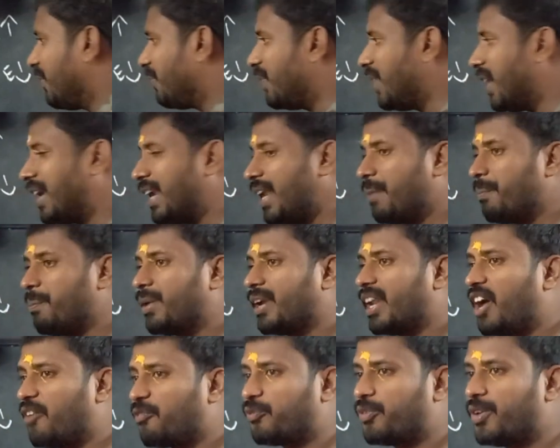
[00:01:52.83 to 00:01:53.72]
The number
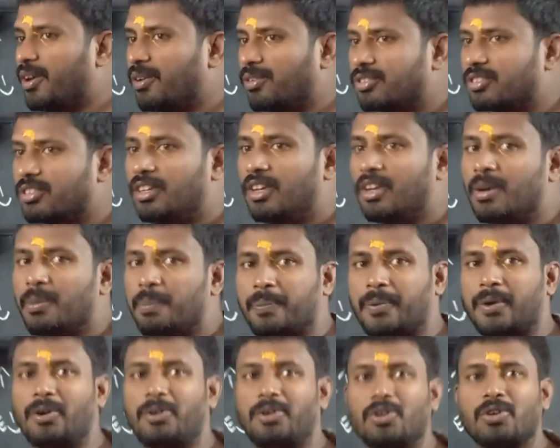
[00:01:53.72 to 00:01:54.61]
of waves
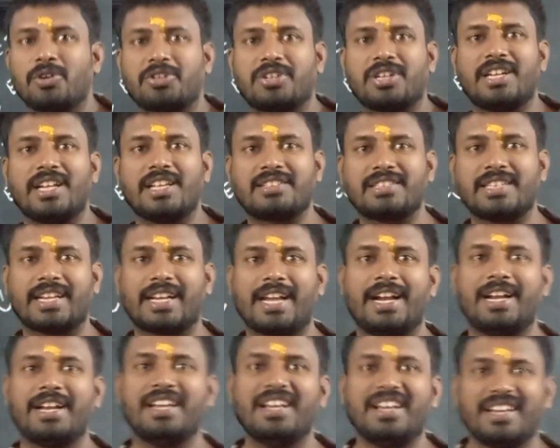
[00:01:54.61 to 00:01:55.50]
produced in a
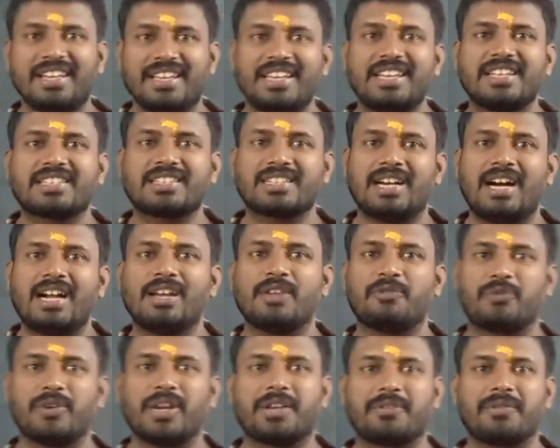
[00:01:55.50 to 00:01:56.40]
second is
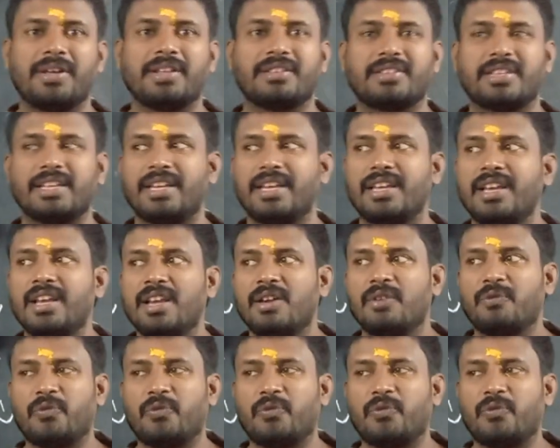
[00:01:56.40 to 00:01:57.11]
called frequency.